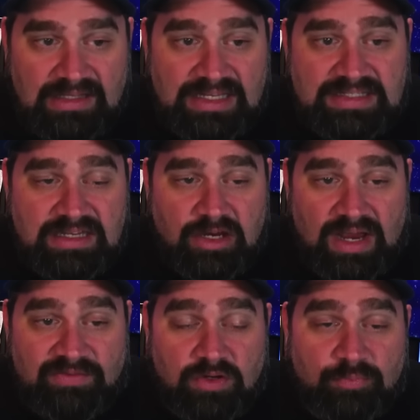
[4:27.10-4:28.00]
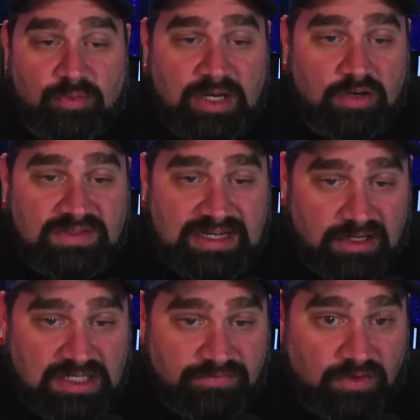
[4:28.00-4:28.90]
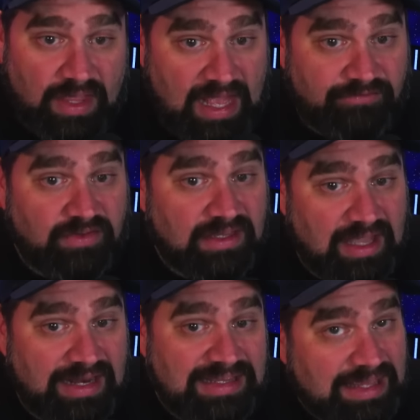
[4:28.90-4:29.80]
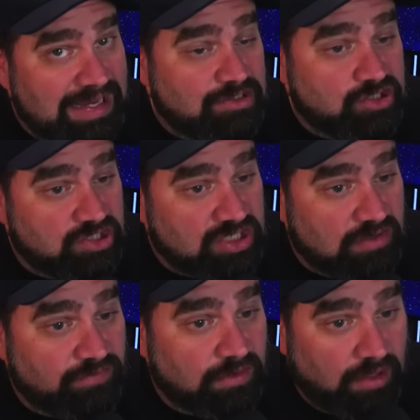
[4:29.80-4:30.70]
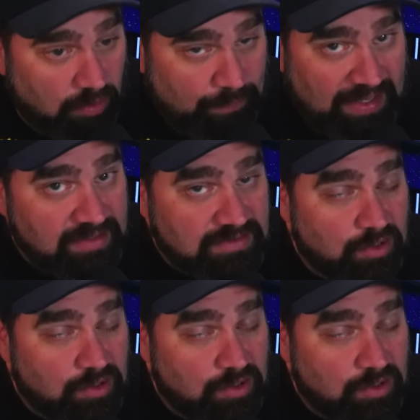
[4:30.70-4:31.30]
Less than a year after the premiere of Daredevil, Affleck got engaged to Jennifer Lopez.